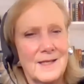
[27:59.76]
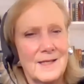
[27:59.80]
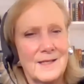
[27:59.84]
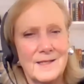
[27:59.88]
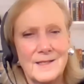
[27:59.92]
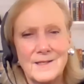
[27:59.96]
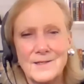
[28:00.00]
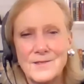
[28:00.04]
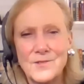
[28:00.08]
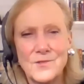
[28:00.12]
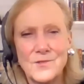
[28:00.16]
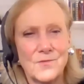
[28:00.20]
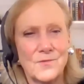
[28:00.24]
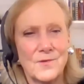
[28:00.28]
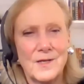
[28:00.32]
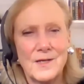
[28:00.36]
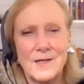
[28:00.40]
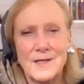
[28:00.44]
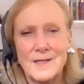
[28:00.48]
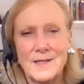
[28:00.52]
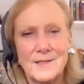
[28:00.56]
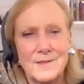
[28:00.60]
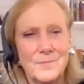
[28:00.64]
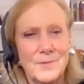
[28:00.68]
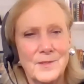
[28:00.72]
is
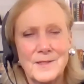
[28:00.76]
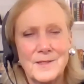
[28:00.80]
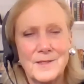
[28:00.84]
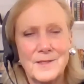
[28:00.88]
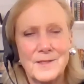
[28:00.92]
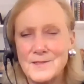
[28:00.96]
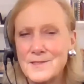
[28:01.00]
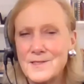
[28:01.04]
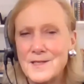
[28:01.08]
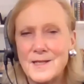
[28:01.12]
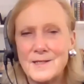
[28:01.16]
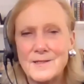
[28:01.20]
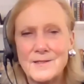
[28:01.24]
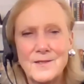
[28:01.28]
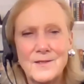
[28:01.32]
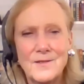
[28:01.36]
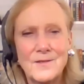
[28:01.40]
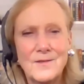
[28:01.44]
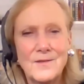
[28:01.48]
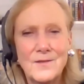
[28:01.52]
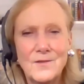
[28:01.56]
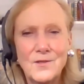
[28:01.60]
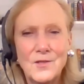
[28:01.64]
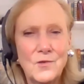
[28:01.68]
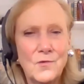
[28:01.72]
right, because
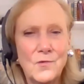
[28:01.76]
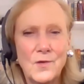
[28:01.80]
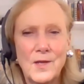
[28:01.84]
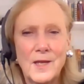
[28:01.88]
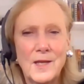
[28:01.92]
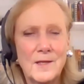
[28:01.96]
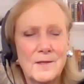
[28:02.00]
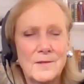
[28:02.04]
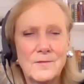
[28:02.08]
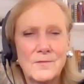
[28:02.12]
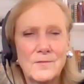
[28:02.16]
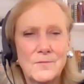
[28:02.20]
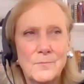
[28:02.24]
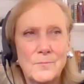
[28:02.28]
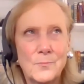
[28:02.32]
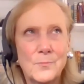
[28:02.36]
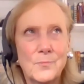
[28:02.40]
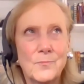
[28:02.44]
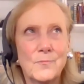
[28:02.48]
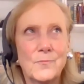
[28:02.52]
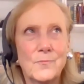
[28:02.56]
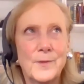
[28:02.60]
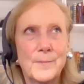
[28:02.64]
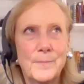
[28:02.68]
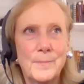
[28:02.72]
you can't
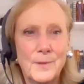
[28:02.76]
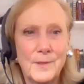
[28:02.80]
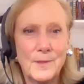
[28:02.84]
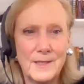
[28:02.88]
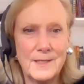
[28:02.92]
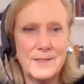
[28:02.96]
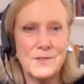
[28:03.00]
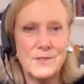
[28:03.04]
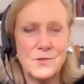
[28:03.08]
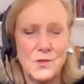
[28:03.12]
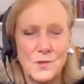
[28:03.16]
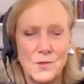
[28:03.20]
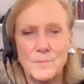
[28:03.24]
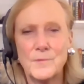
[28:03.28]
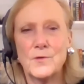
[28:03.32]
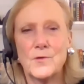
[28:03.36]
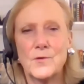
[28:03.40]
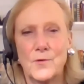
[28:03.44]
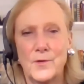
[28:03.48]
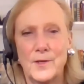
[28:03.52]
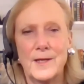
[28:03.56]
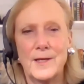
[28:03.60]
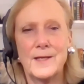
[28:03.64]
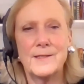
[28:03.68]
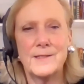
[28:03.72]
replace human
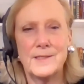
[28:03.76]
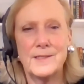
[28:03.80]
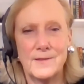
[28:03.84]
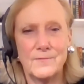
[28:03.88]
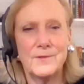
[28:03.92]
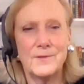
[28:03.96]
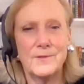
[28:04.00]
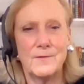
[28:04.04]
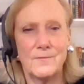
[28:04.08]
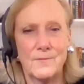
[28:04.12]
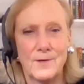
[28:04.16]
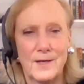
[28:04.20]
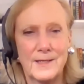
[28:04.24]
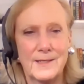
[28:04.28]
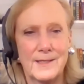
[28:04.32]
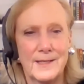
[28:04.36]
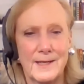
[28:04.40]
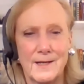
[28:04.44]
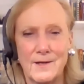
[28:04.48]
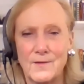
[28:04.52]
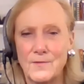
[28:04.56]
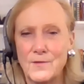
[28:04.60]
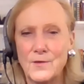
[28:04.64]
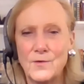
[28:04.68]
creativity right now. There